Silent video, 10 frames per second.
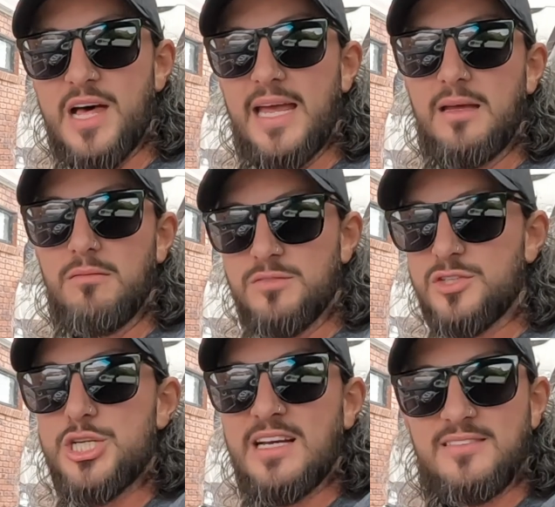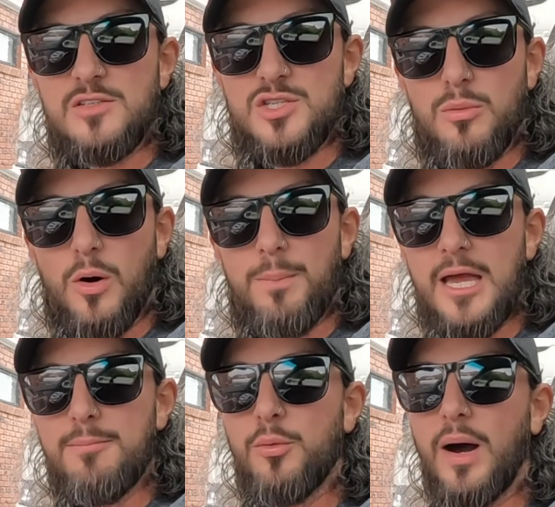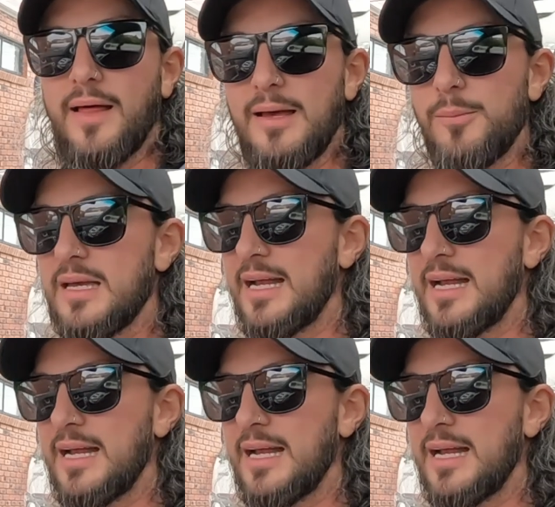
They suggest it to more people and then we